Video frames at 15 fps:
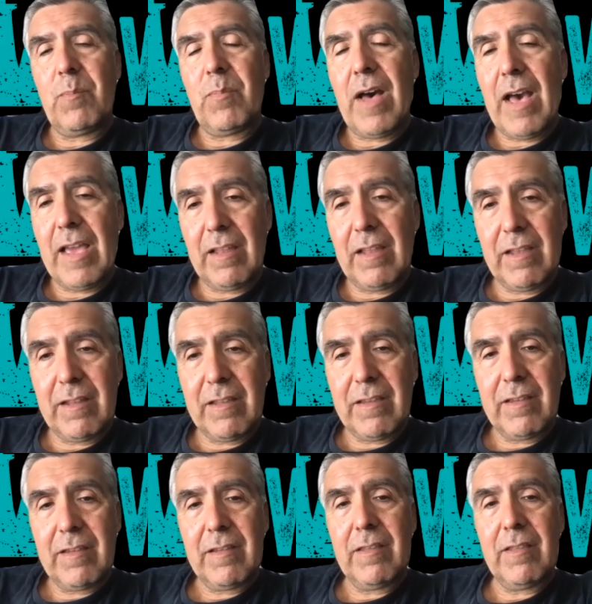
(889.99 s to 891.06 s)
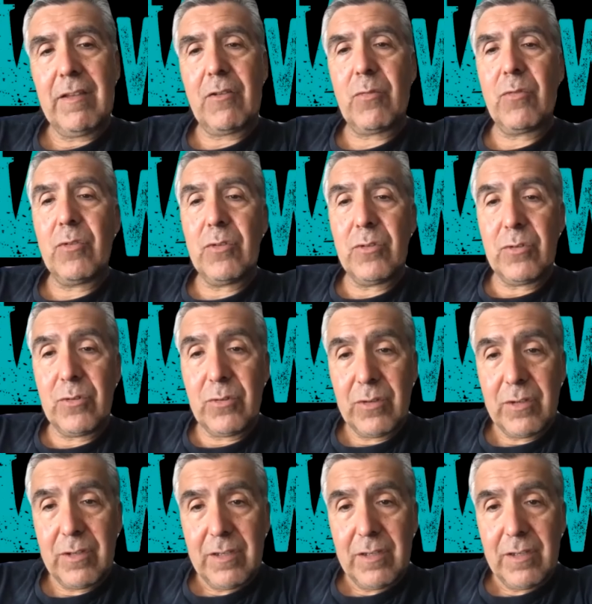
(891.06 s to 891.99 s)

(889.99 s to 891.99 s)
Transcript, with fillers: pilot, the crew,